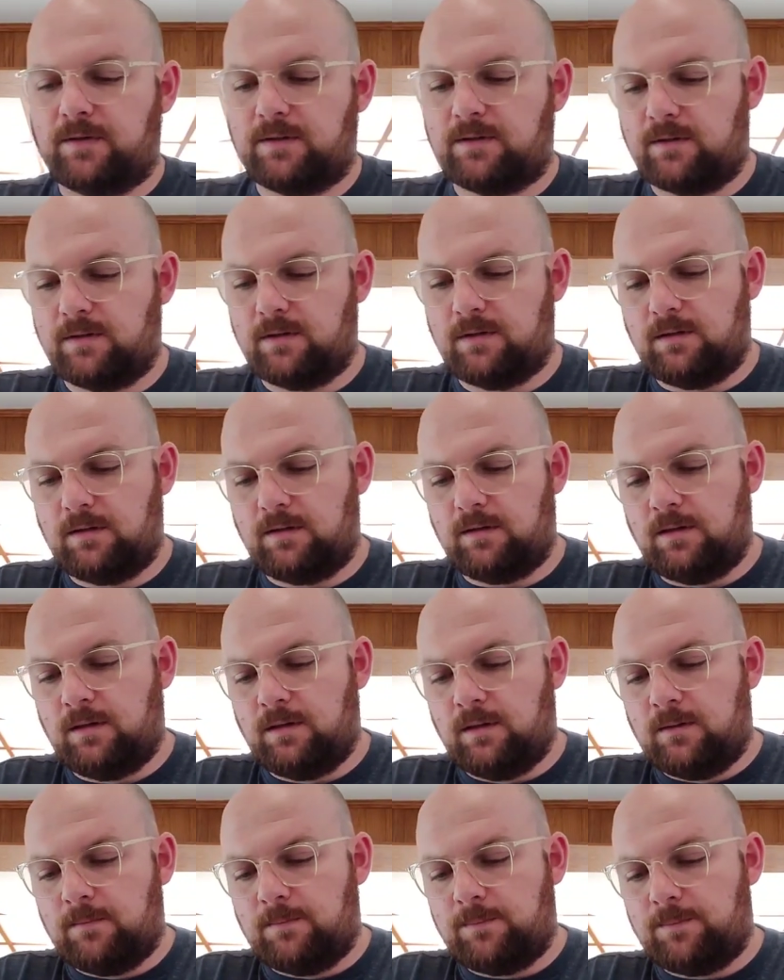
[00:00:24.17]
It's the
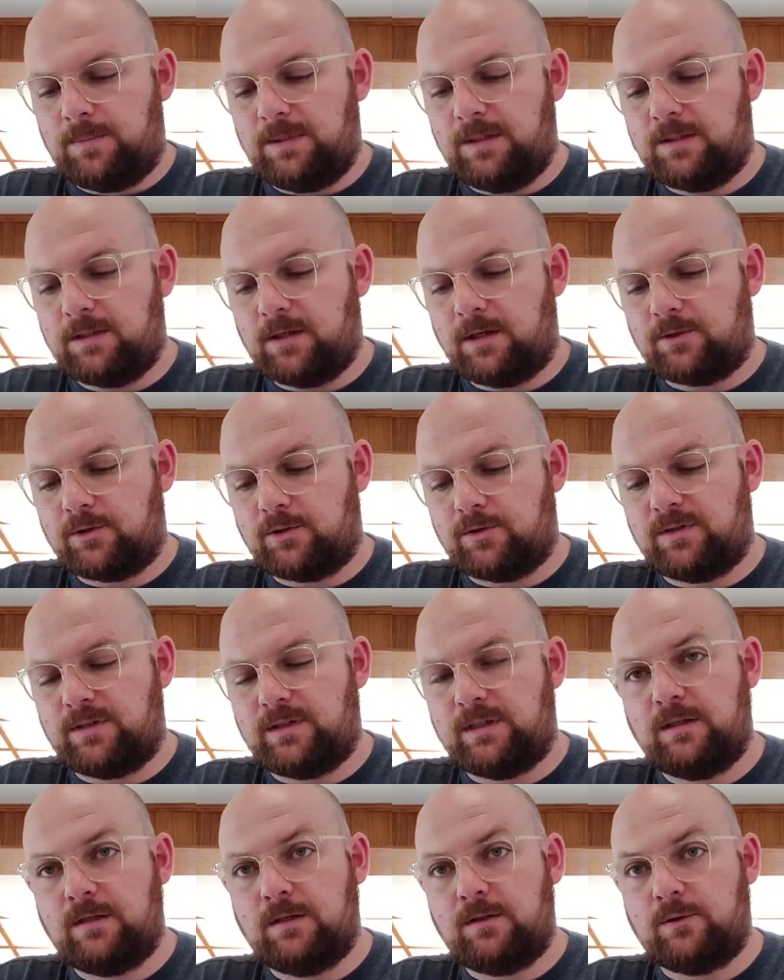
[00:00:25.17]

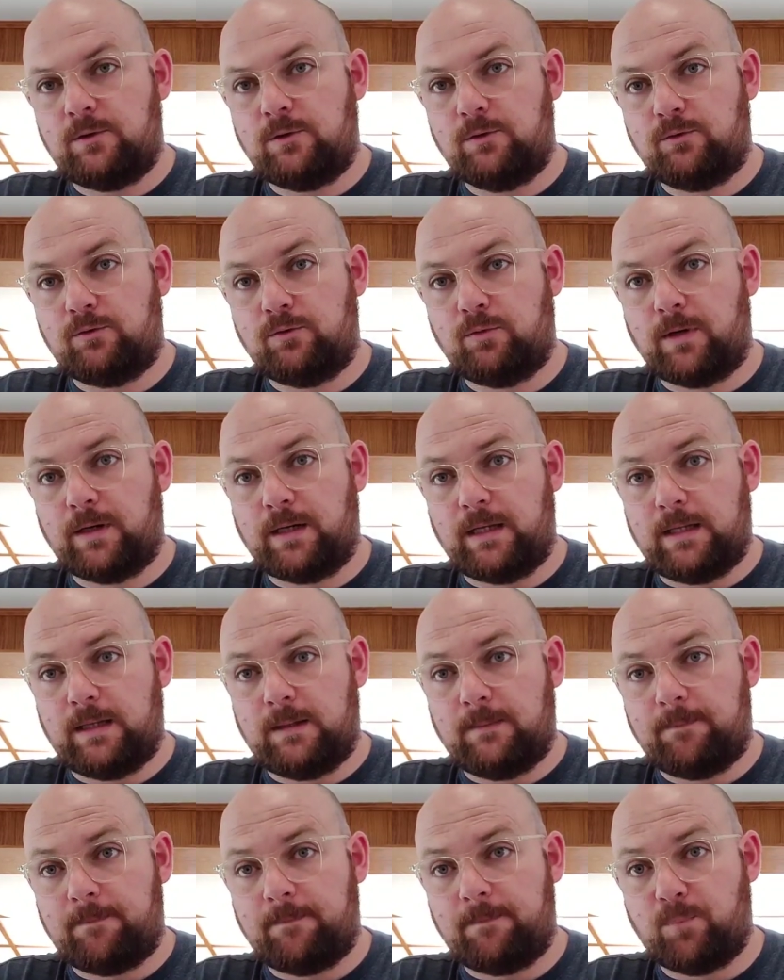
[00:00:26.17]
PTH110,
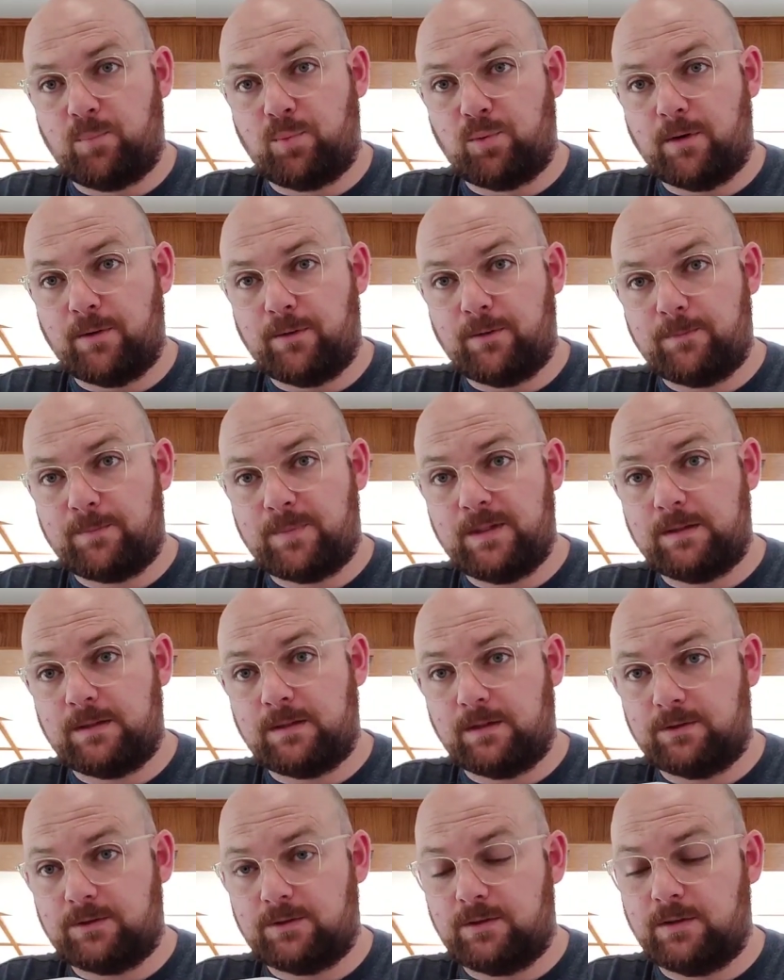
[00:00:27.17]
Brother
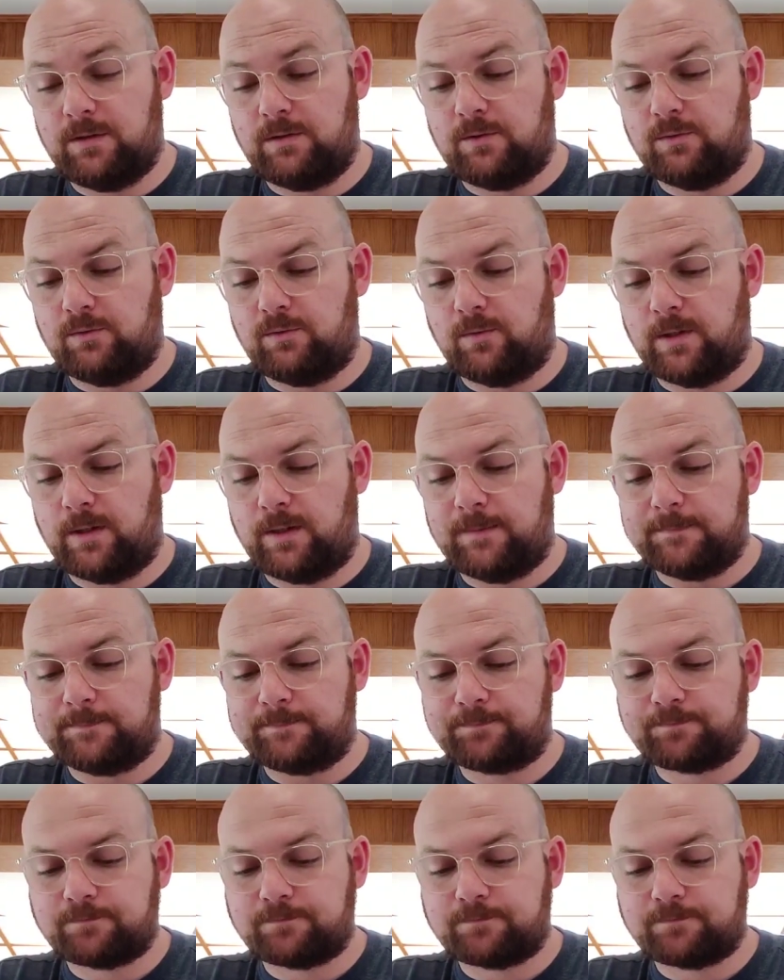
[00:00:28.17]
PTH220.